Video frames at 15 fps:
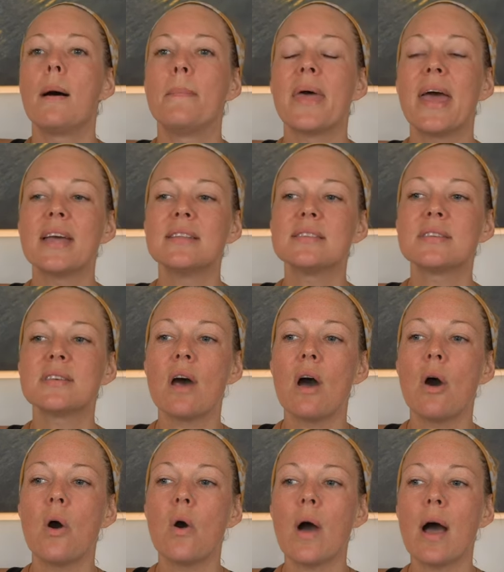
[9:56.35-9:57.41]
And
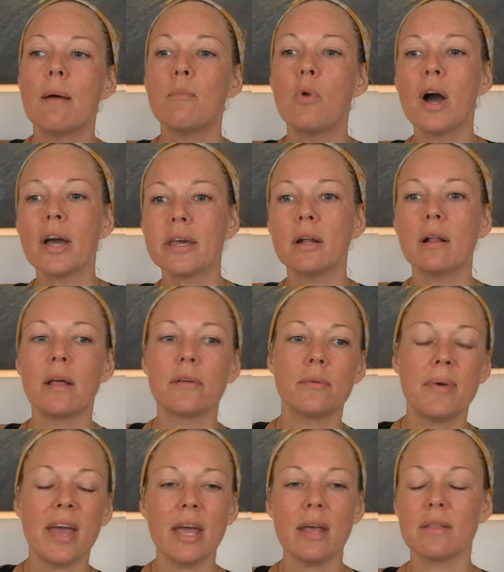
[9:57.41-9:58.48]
so I'm walking along
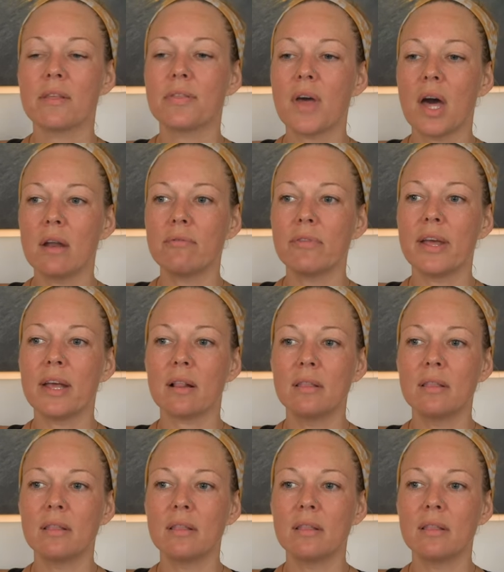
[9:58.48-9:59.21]
the bay and the thought of like,